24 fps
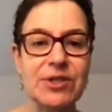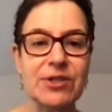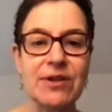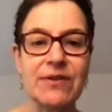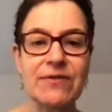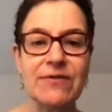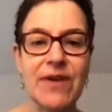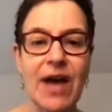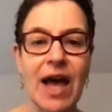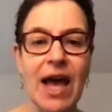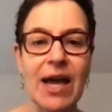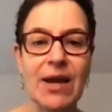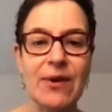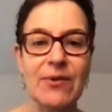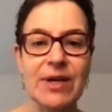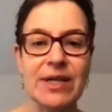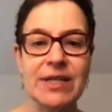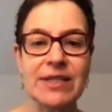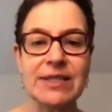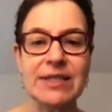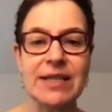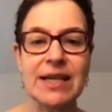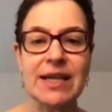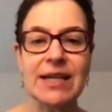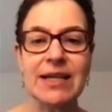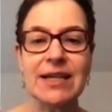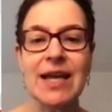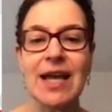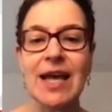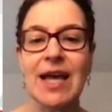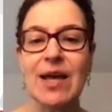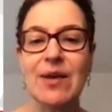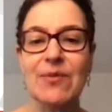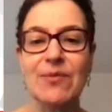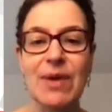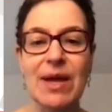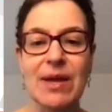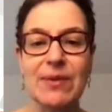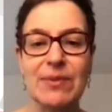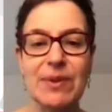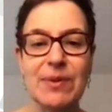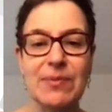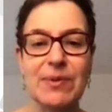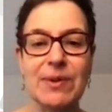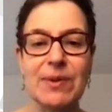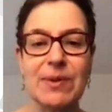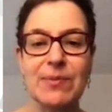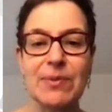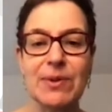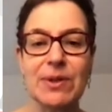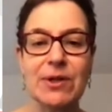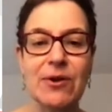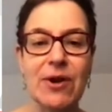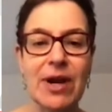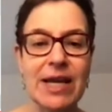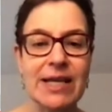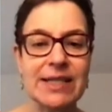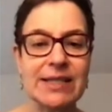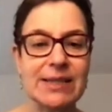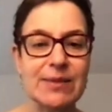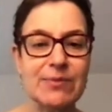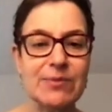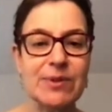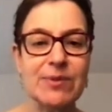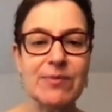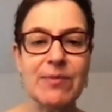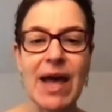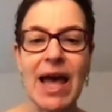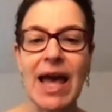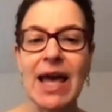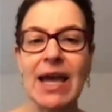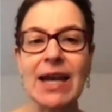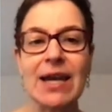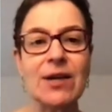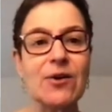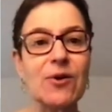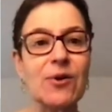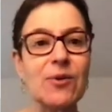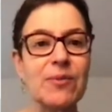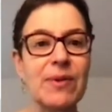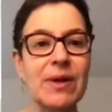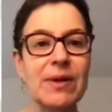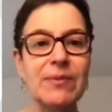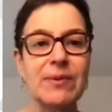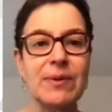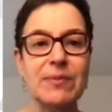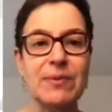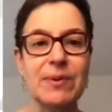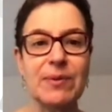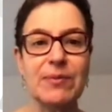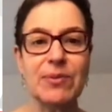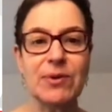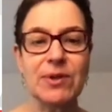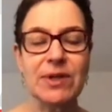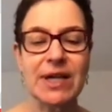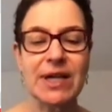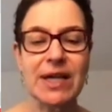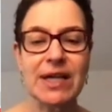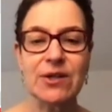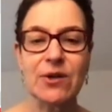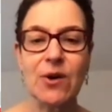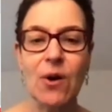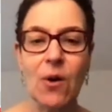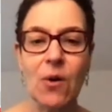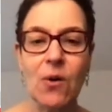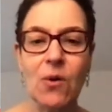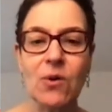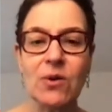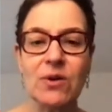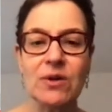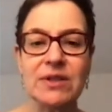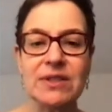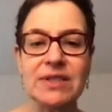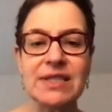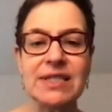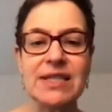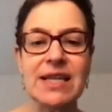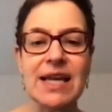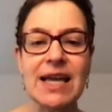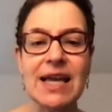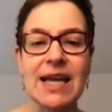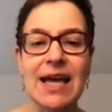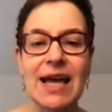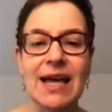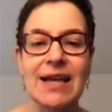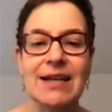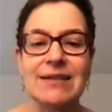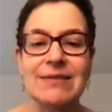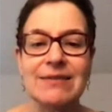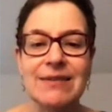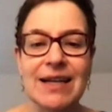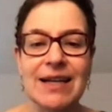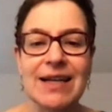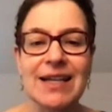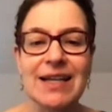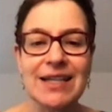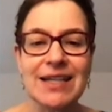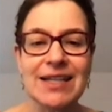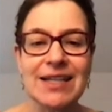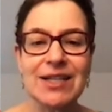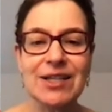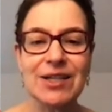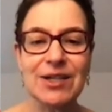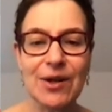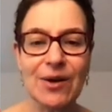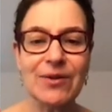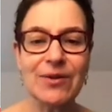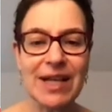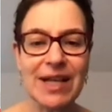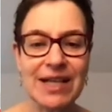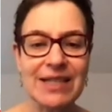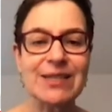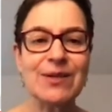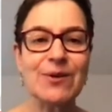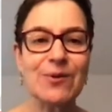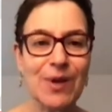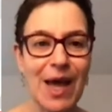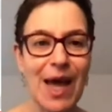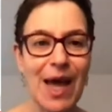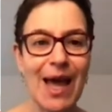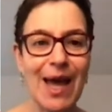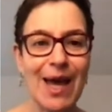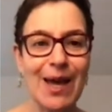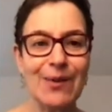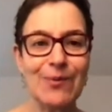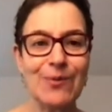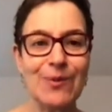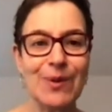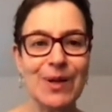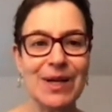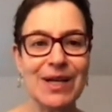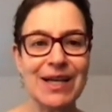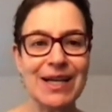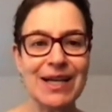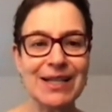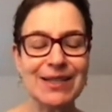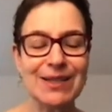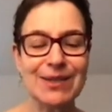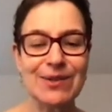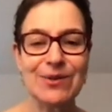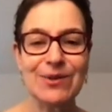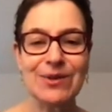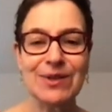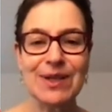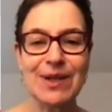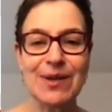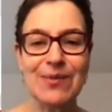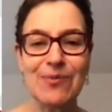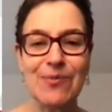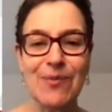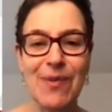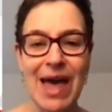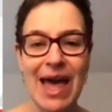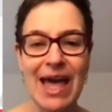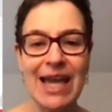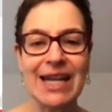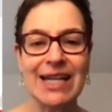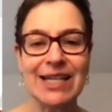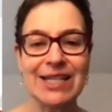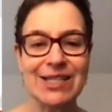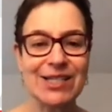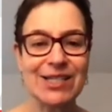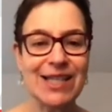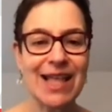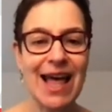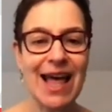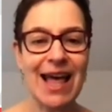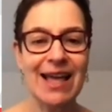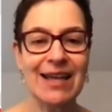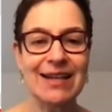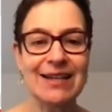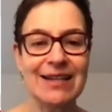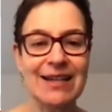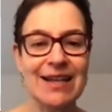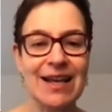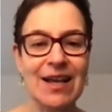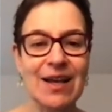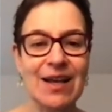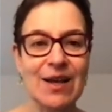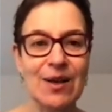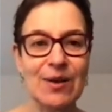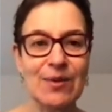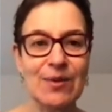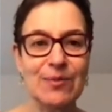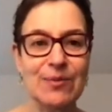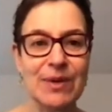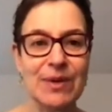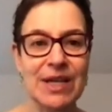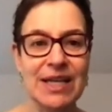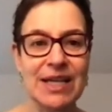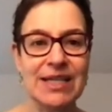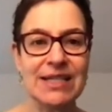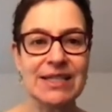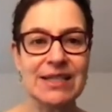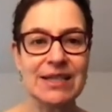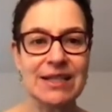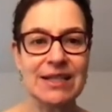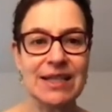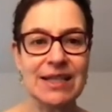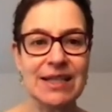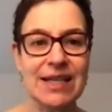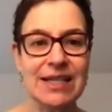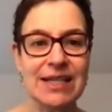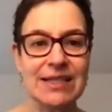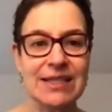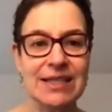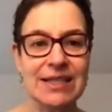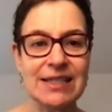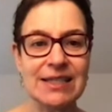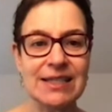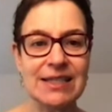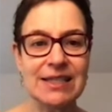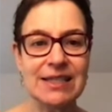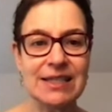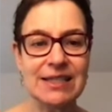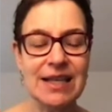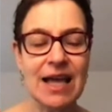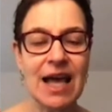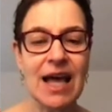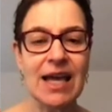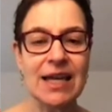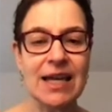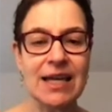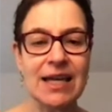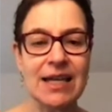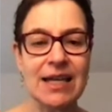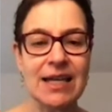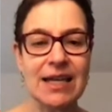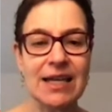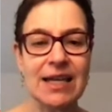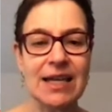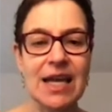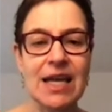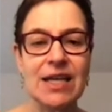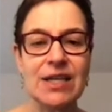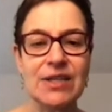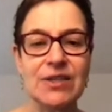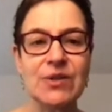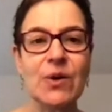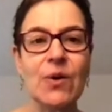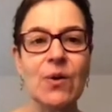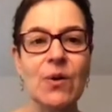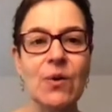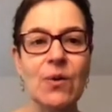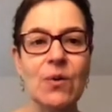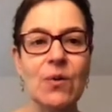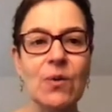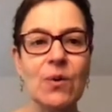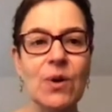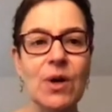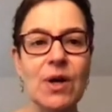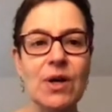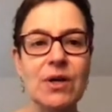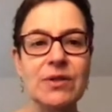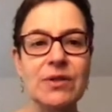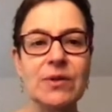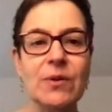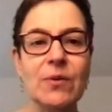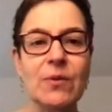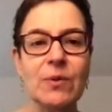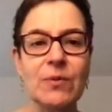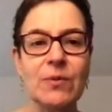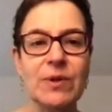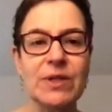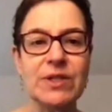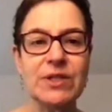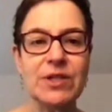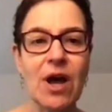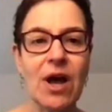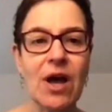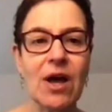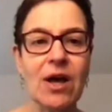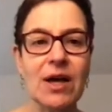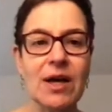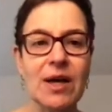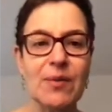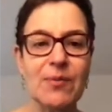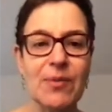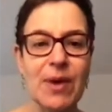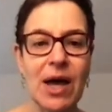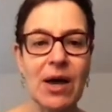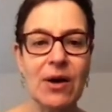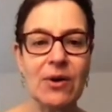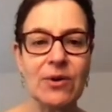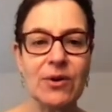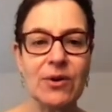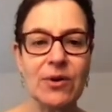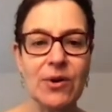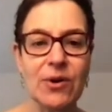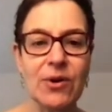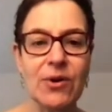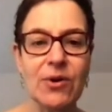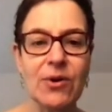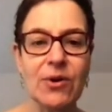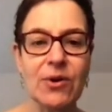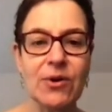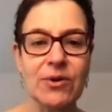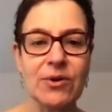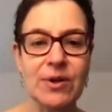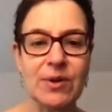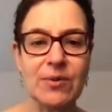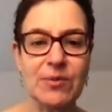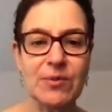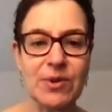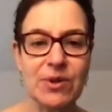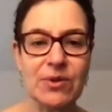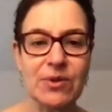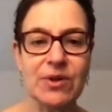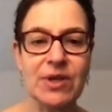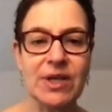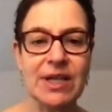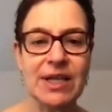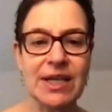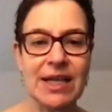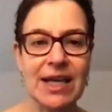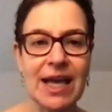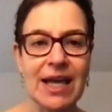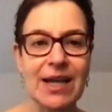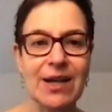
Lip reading: of virus and maybe people are asymptomatic or maybe people get colds, that's okay. We can certainly manage that easily as a society. So when we talk about herd immunity,